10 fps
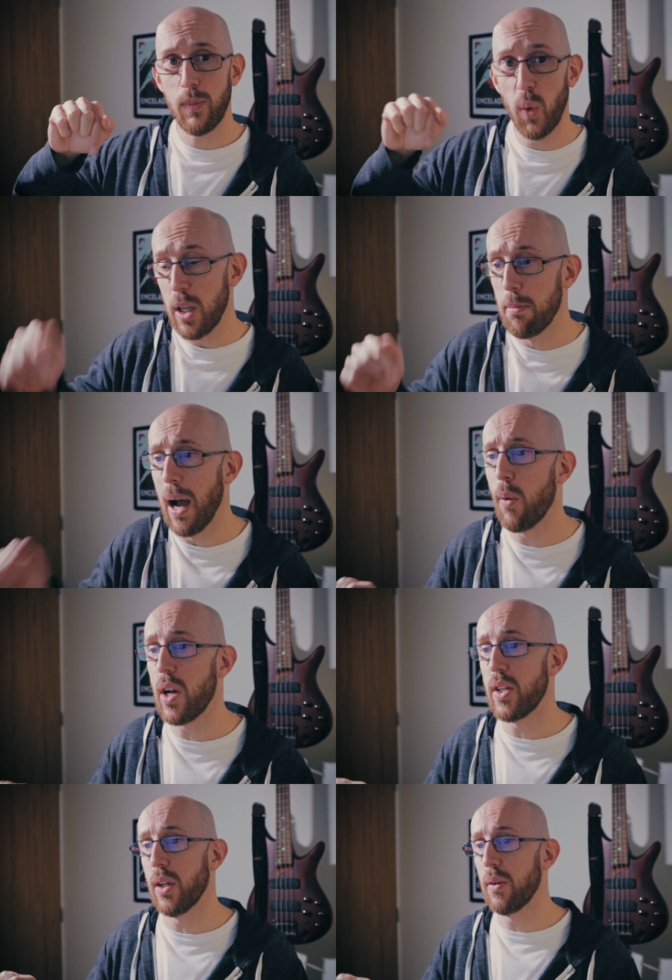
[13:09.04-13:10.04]
What you might
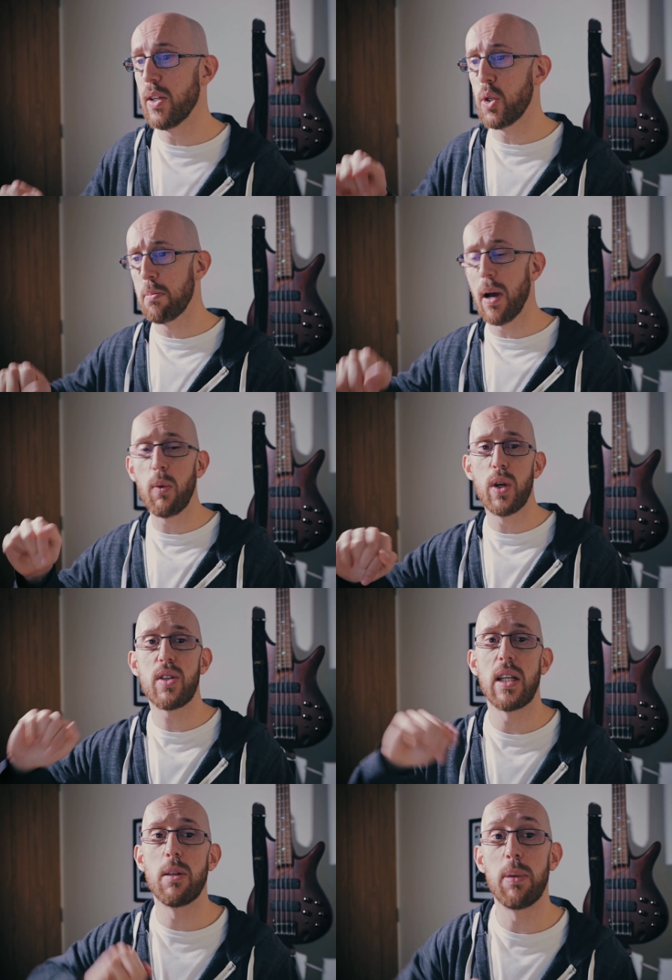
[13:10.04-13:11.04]
want to do is you might want
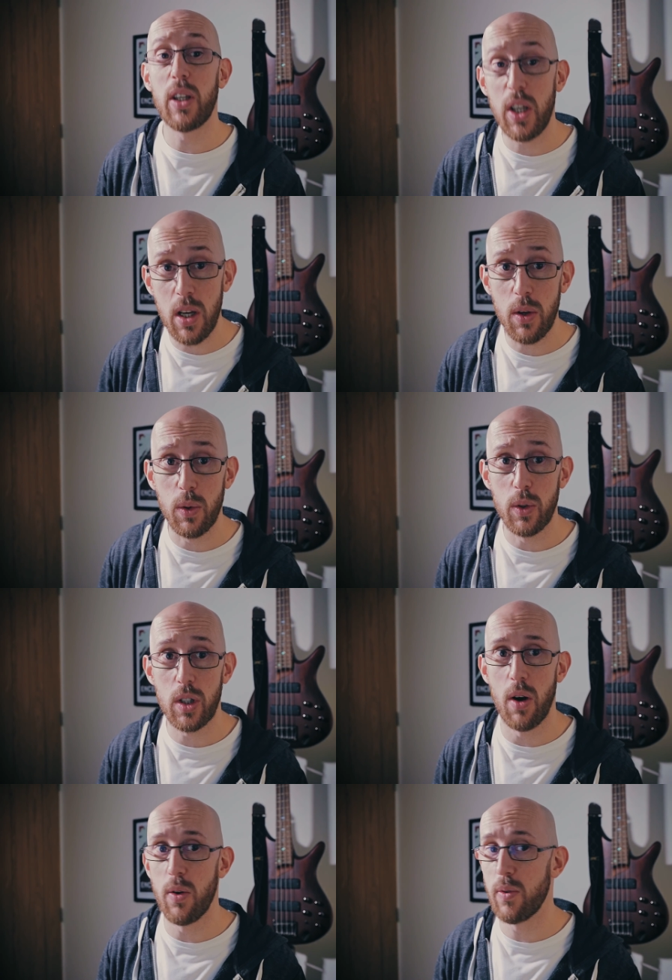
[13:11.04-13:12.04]
to set up a queue
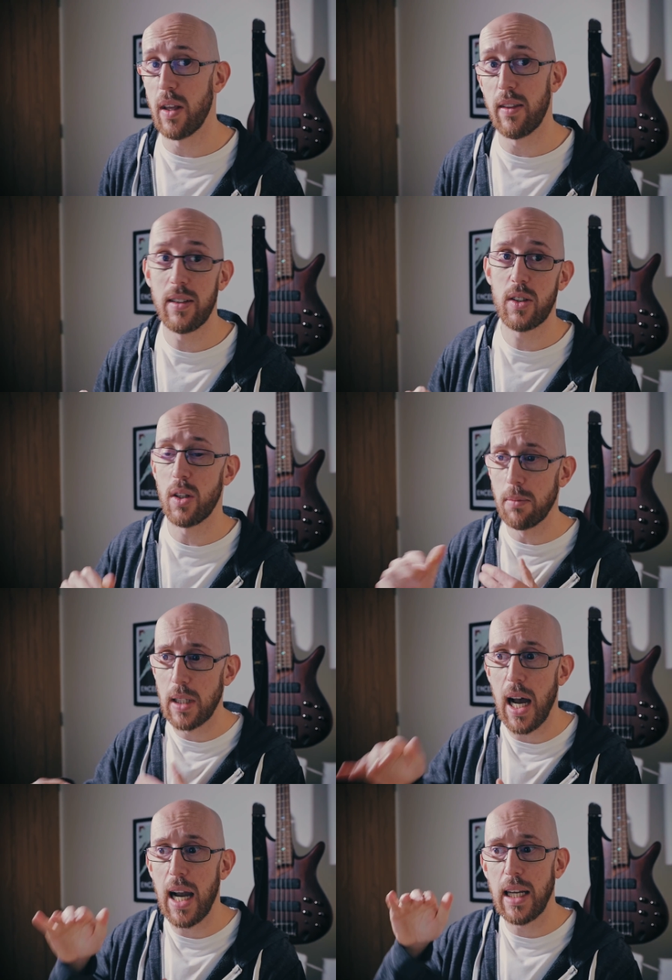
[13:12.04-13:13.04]
so that there's some
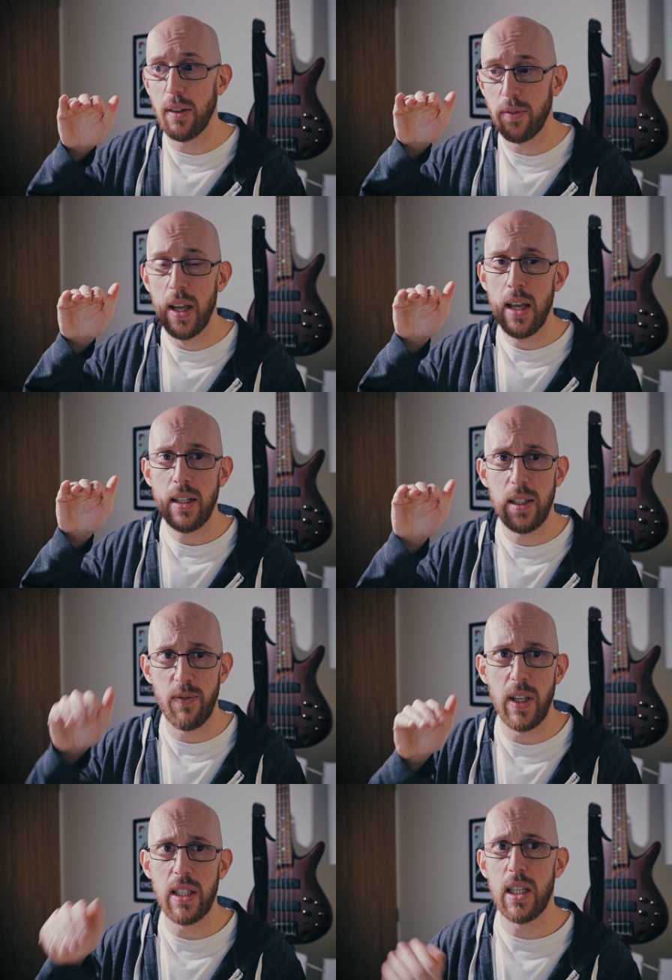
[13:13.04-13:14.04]
kind of
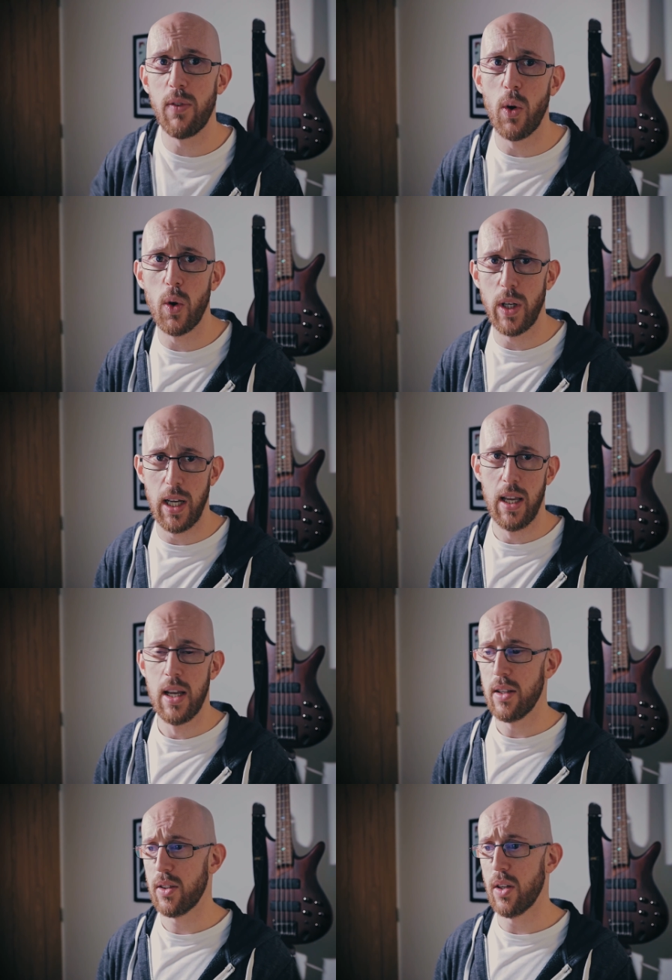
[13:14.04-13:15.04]
definitive order
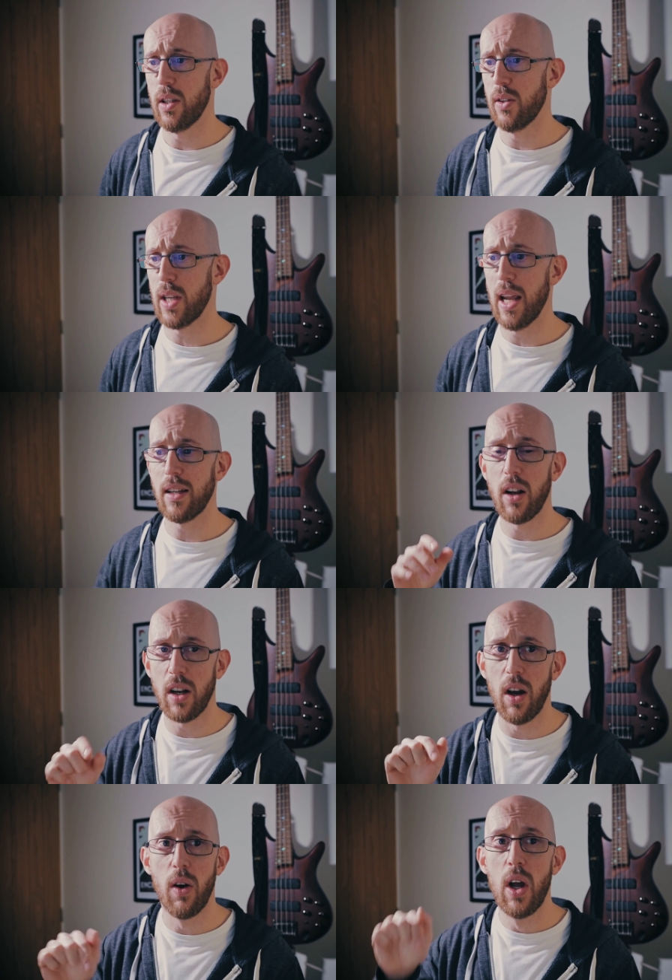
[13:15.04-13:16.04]
so that you're saying, no,
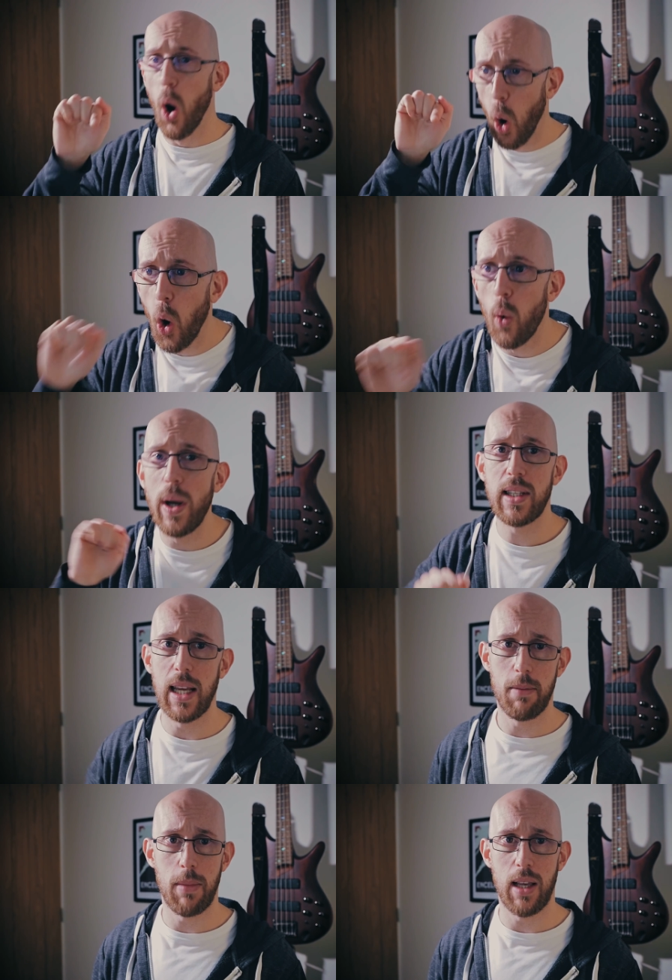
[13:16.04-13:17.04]
no, no, always
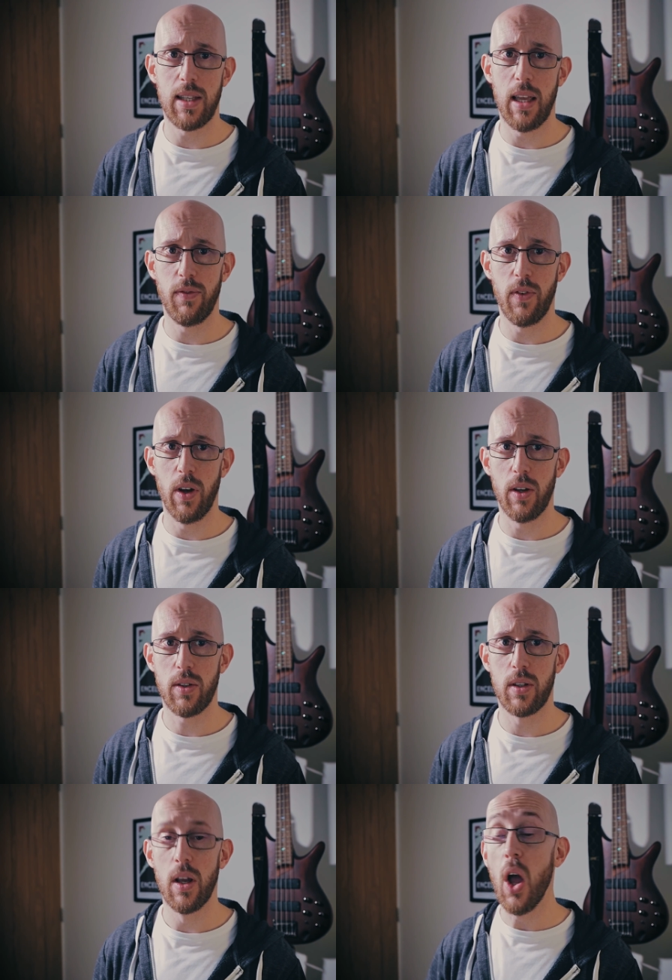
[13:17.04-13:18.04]
get the masthead
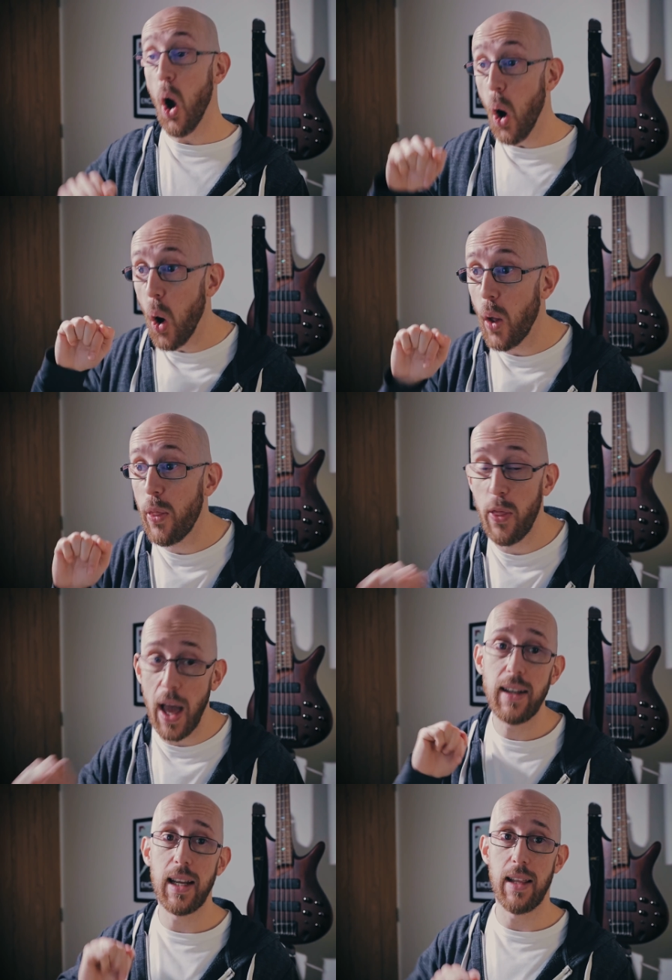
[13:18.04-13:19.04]
first
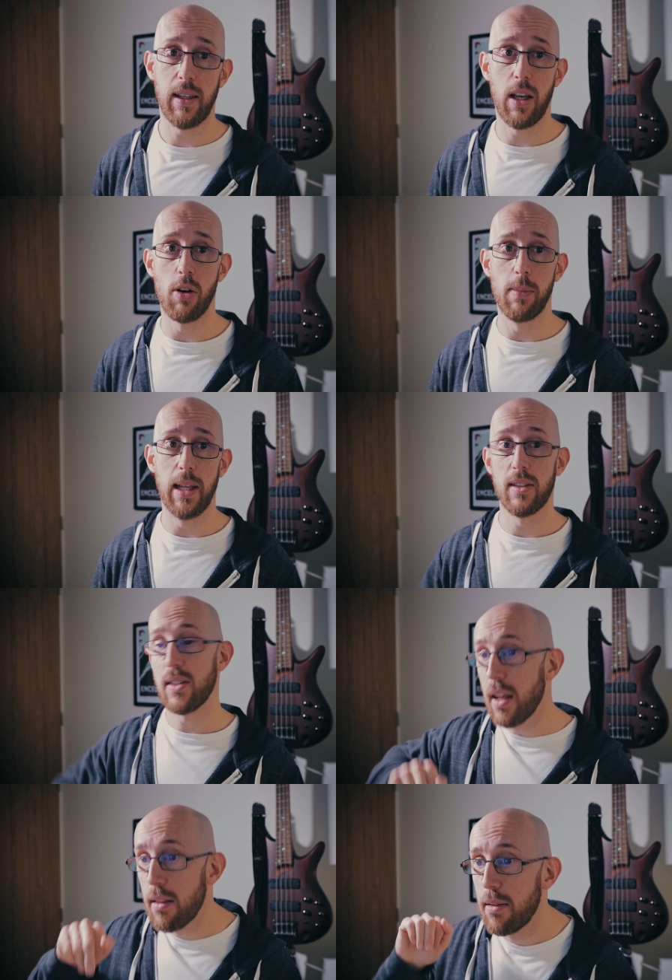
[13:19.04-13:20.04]
then get the
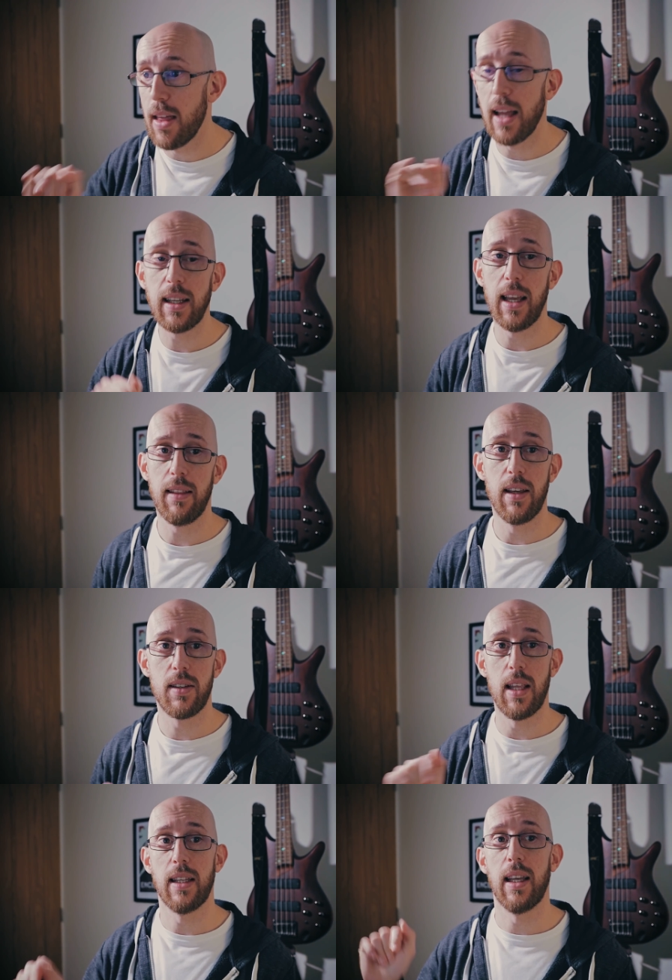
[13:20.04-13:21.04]
comments, then get
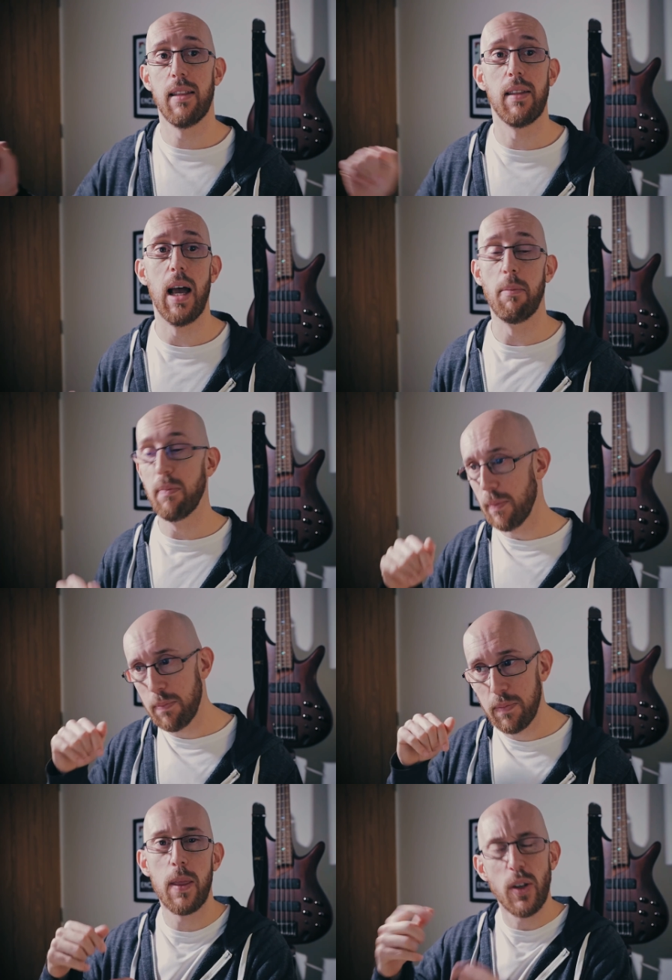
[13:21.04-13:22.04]
this, then get that.
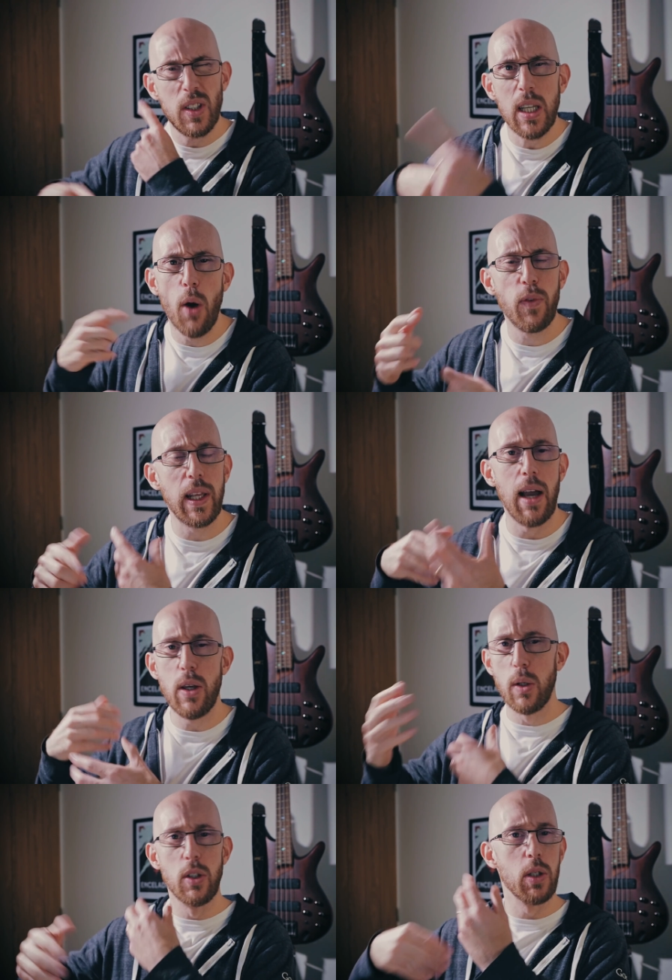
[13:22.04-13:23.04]
You can see hopefully how
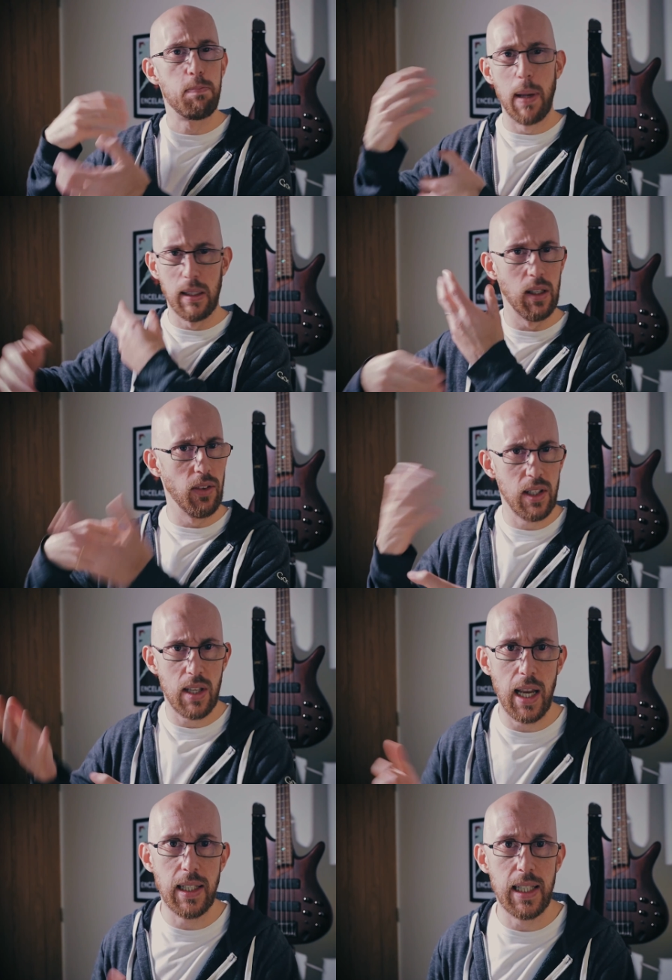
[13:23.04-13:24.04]
you can just build on
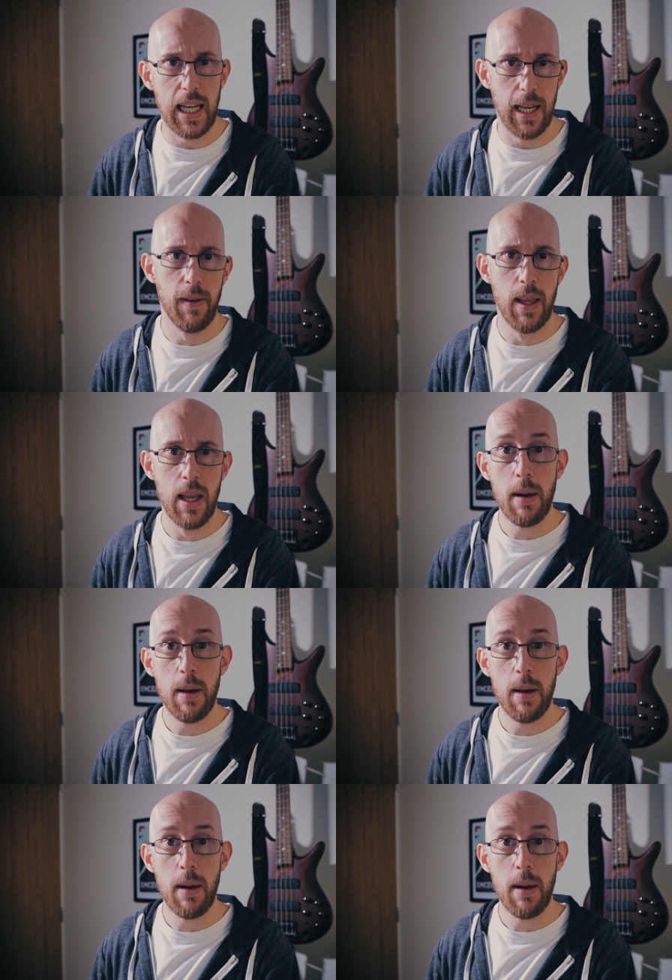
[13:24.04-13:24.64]
this idea.